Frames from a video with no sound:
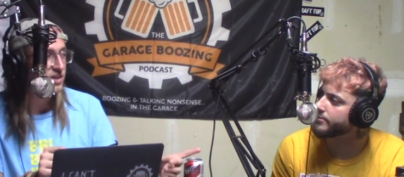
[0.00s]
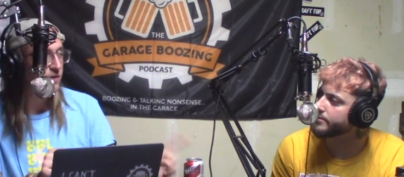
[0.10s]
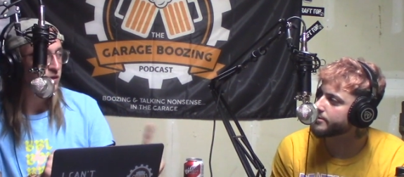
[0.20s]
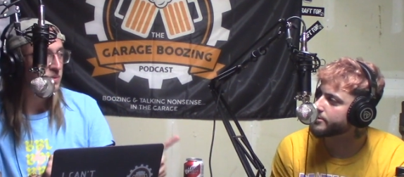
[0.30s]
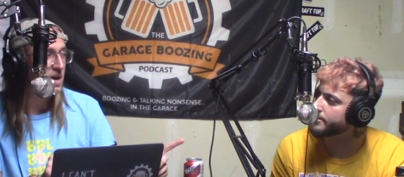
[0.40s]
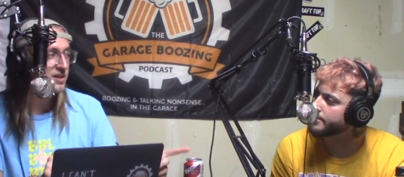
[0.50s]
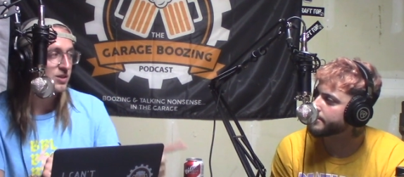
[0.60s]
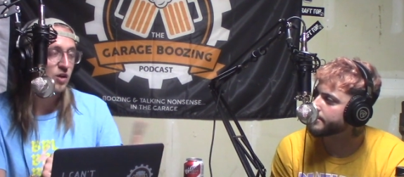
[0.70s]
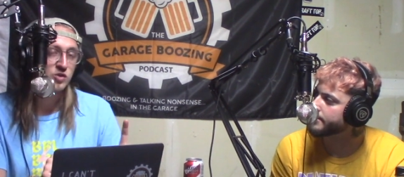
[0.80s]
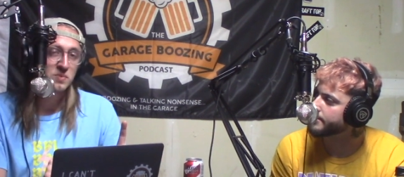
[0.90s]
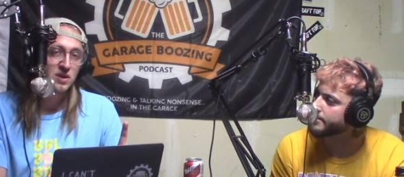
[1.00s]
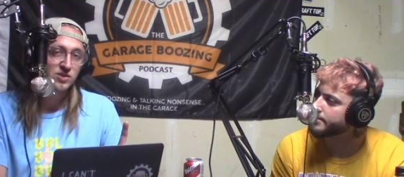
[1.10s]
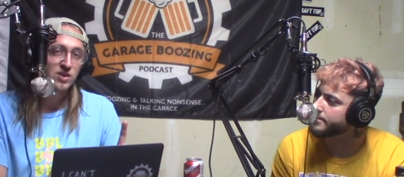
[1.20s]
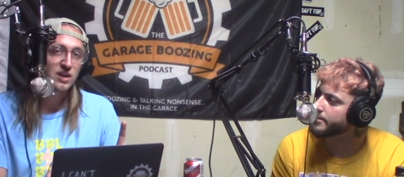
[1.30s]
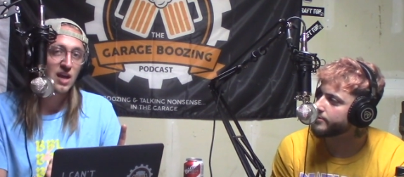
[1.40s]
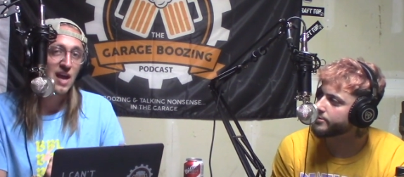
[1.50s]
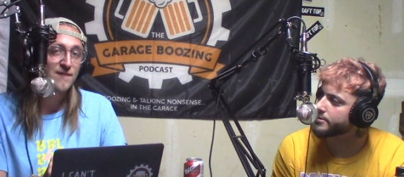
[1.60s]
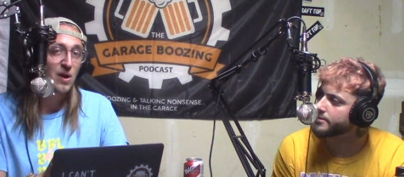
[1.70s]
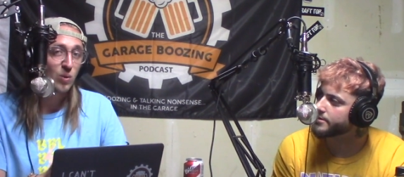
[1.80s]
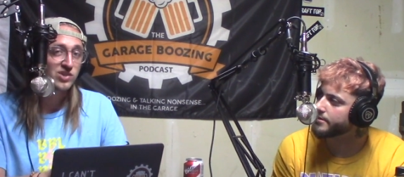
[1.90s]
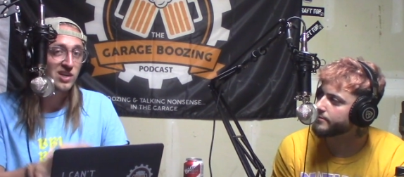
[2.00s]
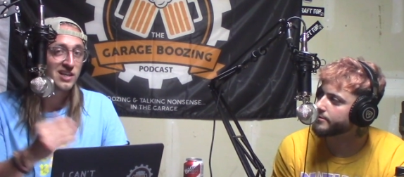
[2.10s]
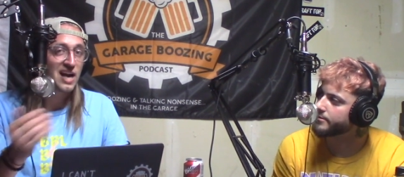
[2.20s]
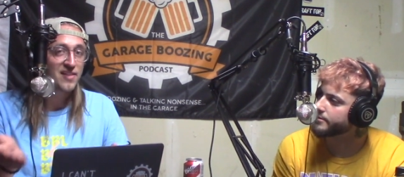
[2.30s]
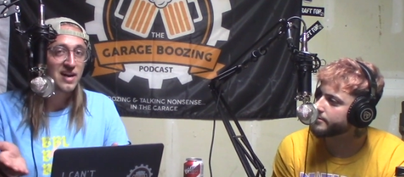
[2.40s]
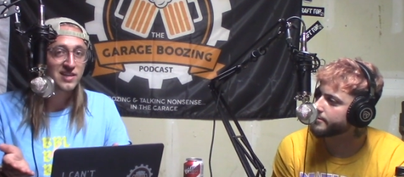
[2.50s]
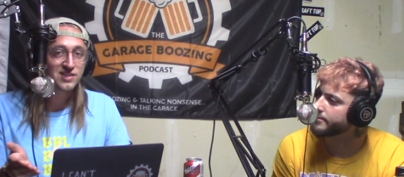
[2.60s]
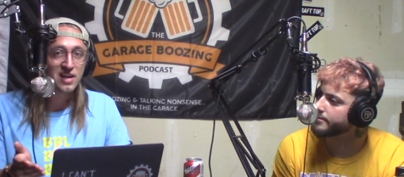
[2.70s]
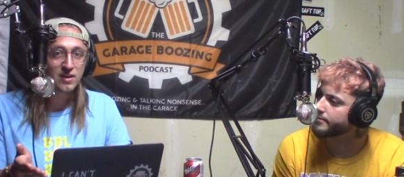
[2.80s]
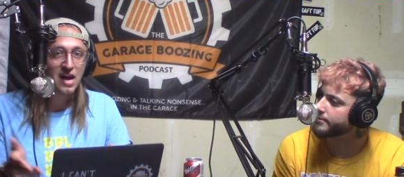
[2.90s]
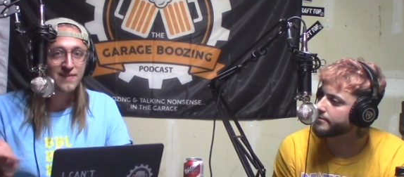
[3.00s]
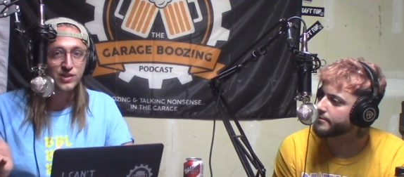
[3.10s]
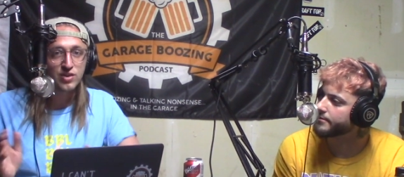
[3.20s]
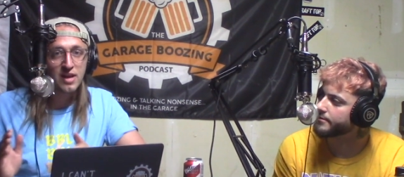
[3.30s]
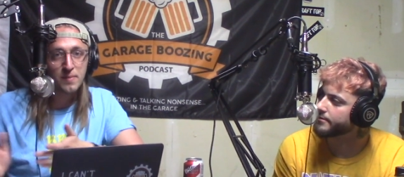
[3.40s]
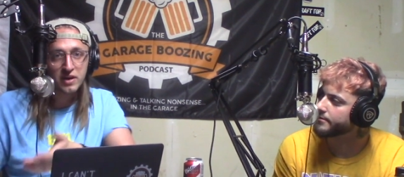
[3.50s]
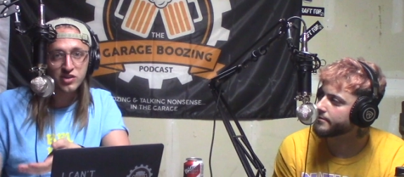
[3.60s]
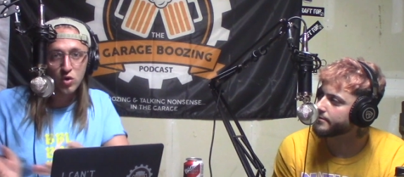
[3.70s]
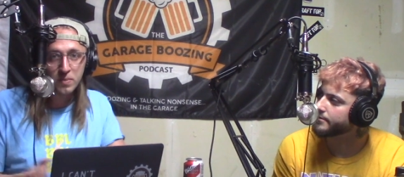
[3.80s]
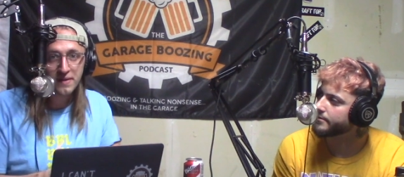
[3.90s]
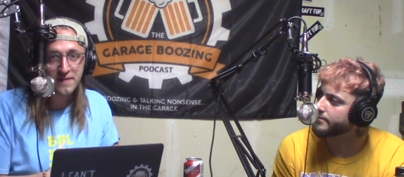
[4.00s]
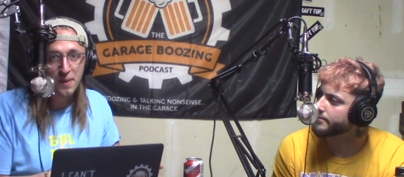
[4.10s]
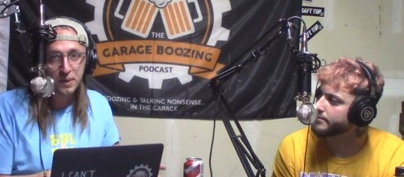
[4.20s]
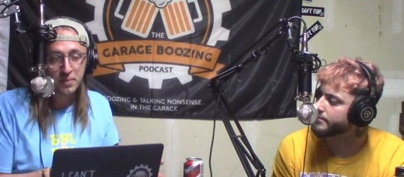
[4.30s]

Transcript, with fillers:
Speaker 1: selfish, but not selfish, because, like, selfish, if I was going to die the next day, obviously that money's going to my family.